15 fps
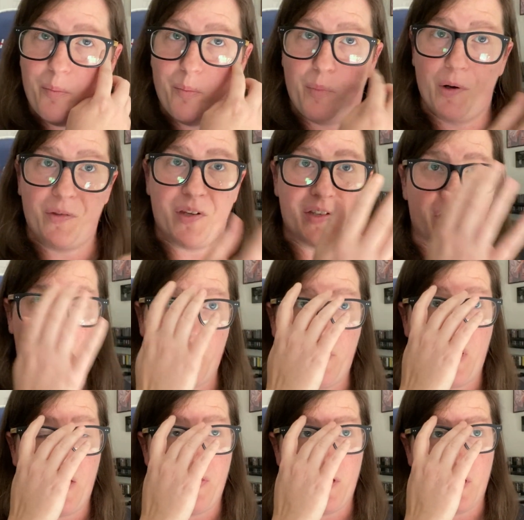put this up
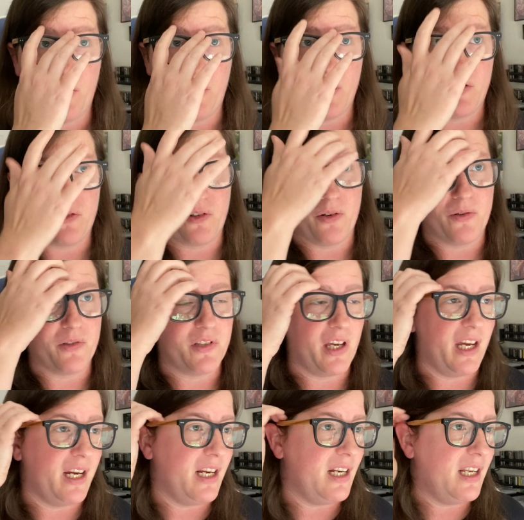on their distro
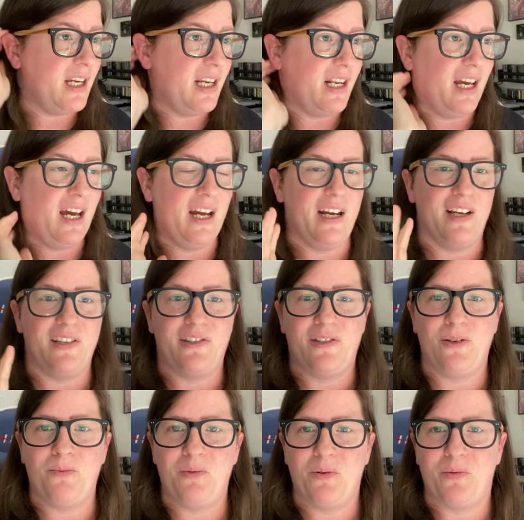site, and I
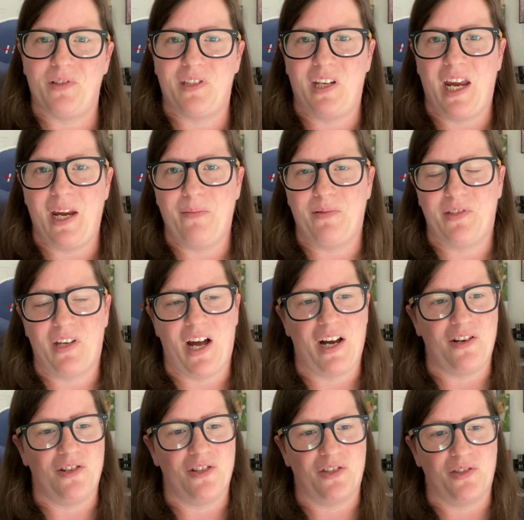assumed it was tapes. I
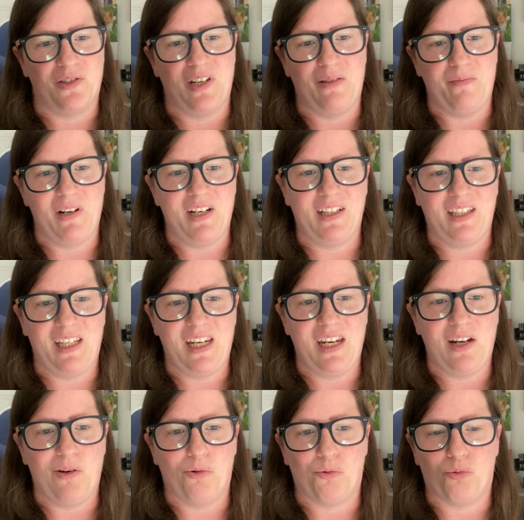just
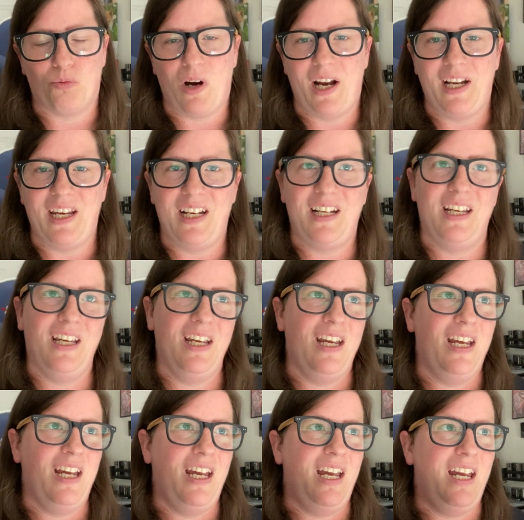immediately read it
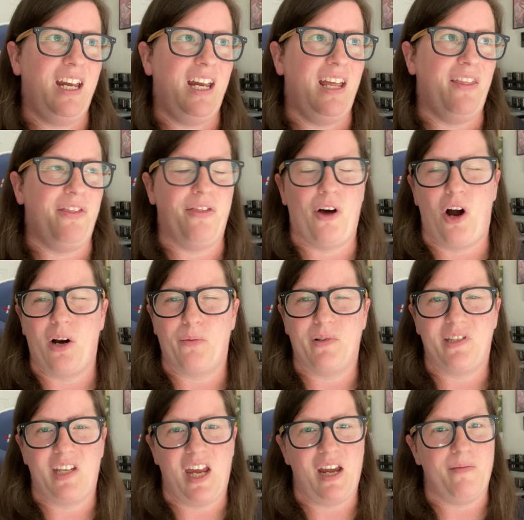and thought it
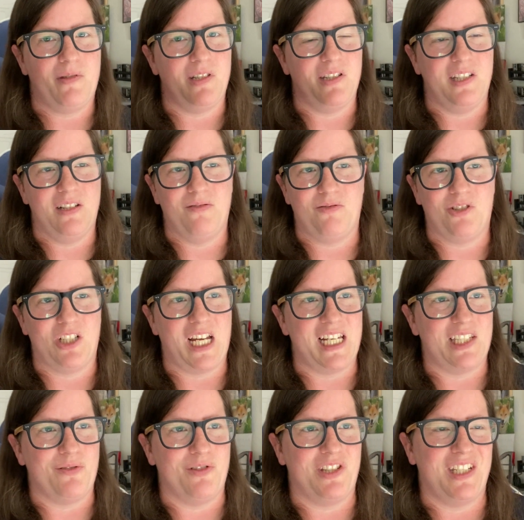was tapes, didn't
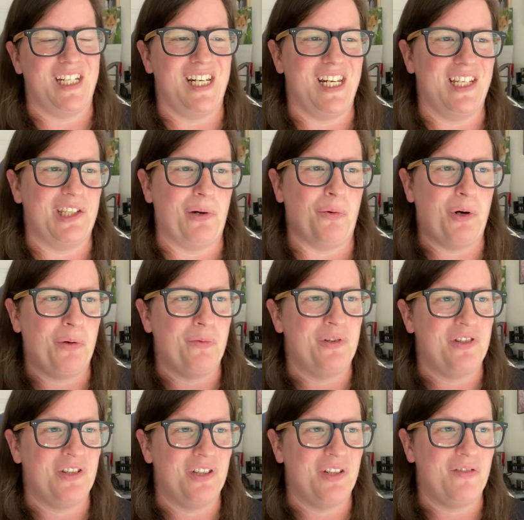realize it was CDs, and when it was
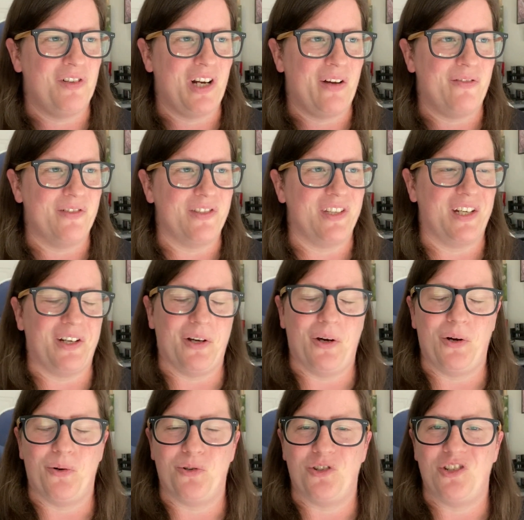delivered I was like,
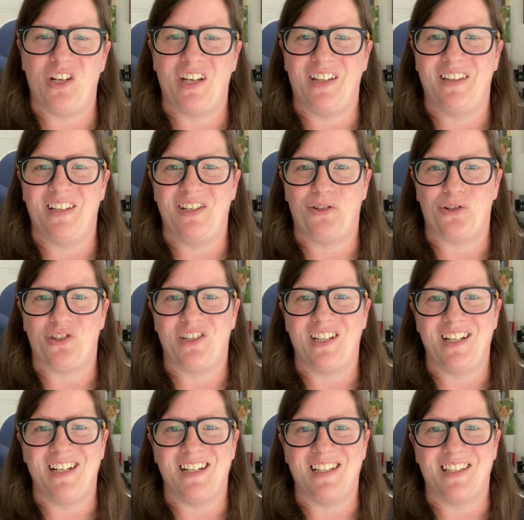oh shit, these are
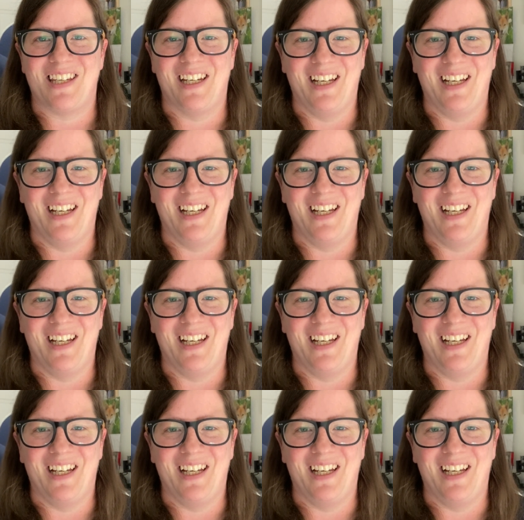CDs.